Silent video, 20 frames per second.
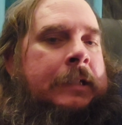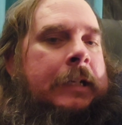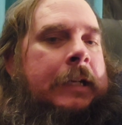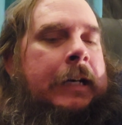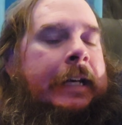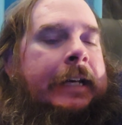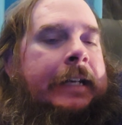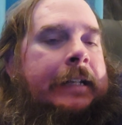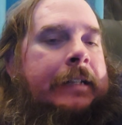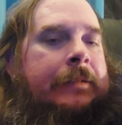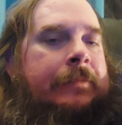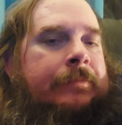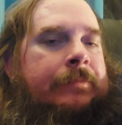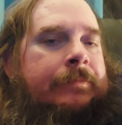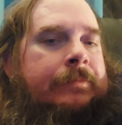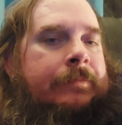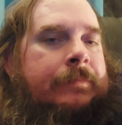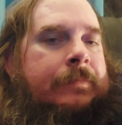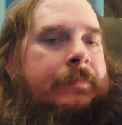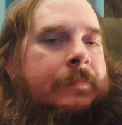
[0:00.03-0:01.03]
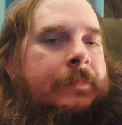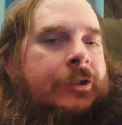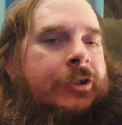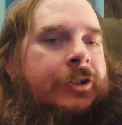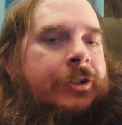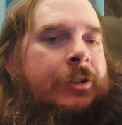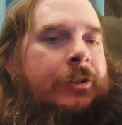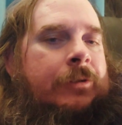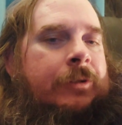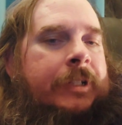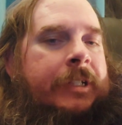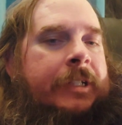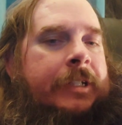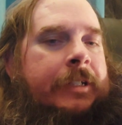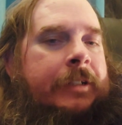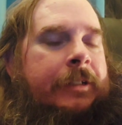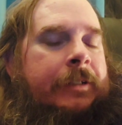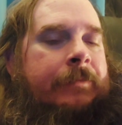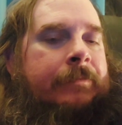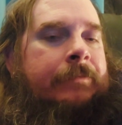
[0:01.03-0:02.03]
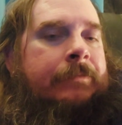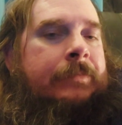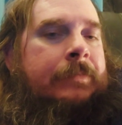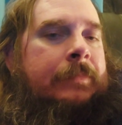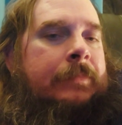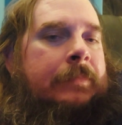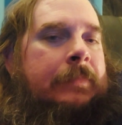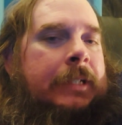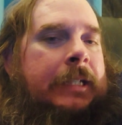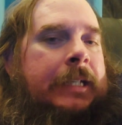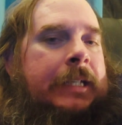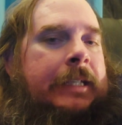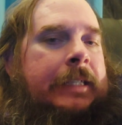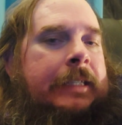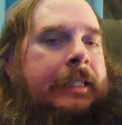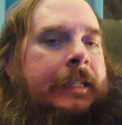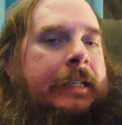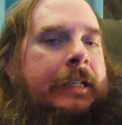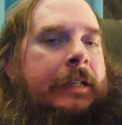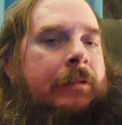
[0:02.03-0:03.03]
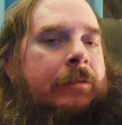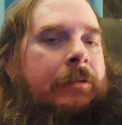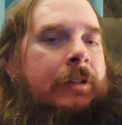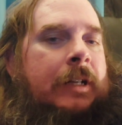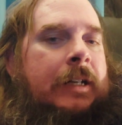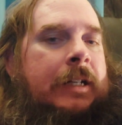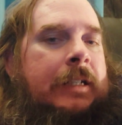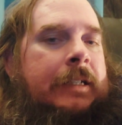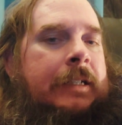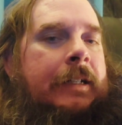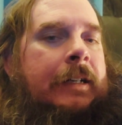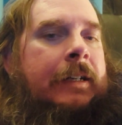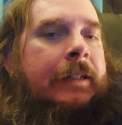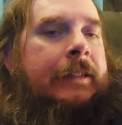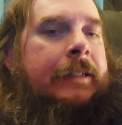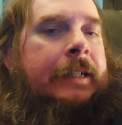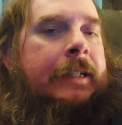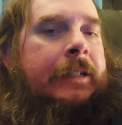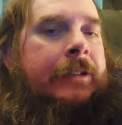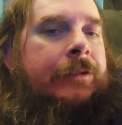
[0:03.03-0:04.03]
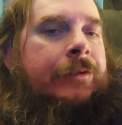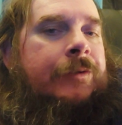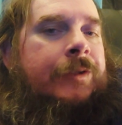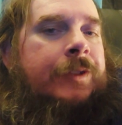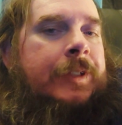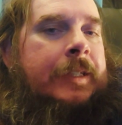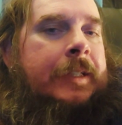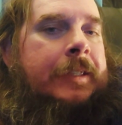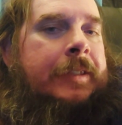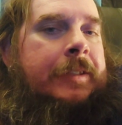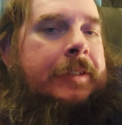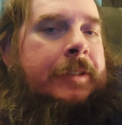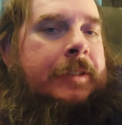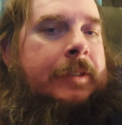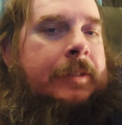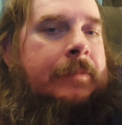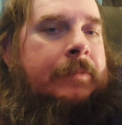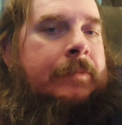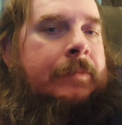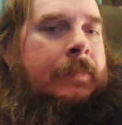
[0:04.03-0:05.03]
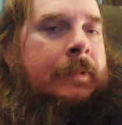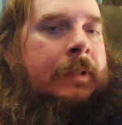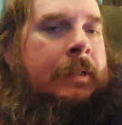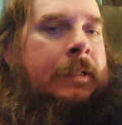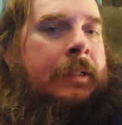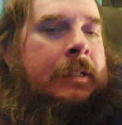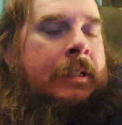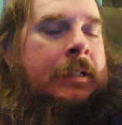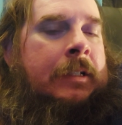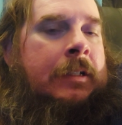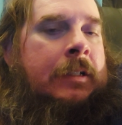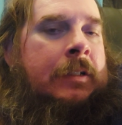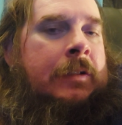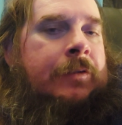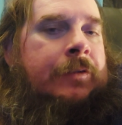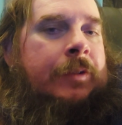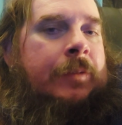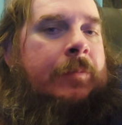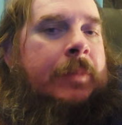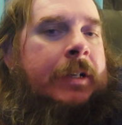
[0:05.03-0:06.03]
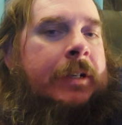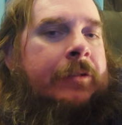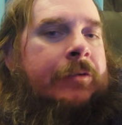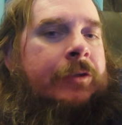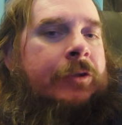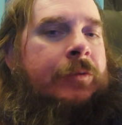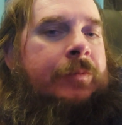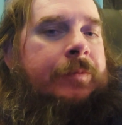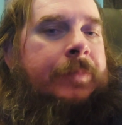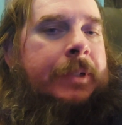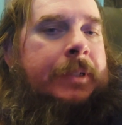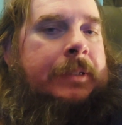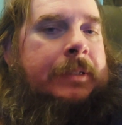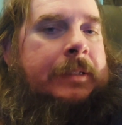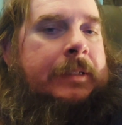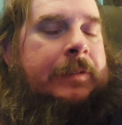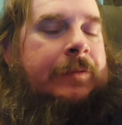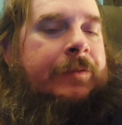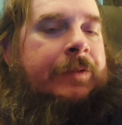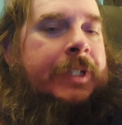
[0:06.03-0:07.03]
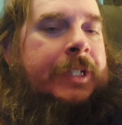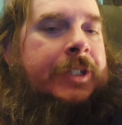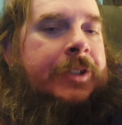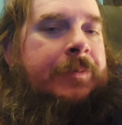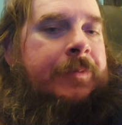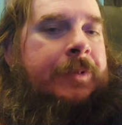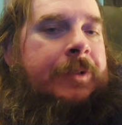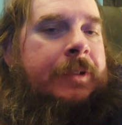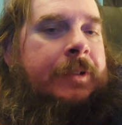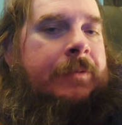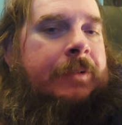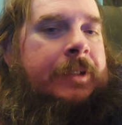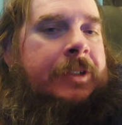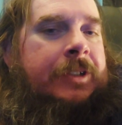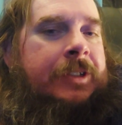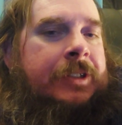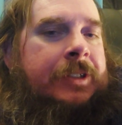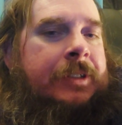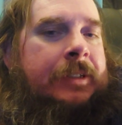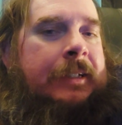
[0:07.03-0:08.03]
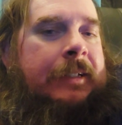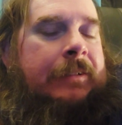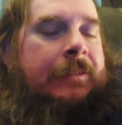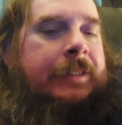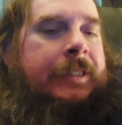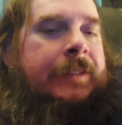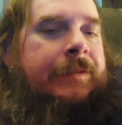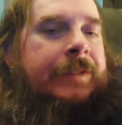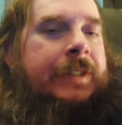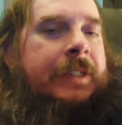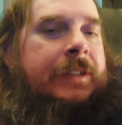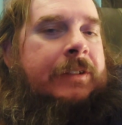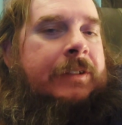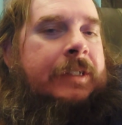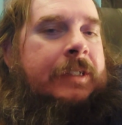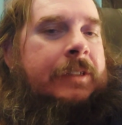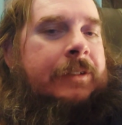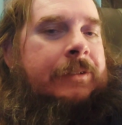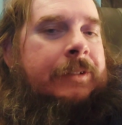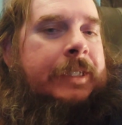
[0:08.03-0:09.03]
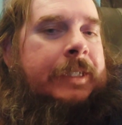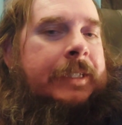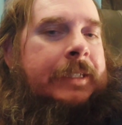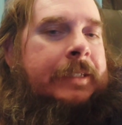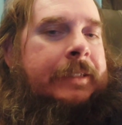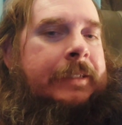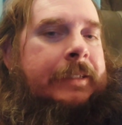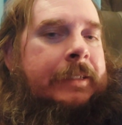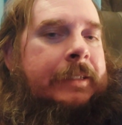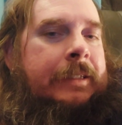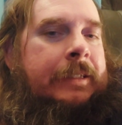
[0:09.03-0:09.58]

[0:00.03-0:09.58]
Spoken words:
Hi, Joey here, aka Raw Dog 906, from my group on Facebook, which I'll leave down in a link.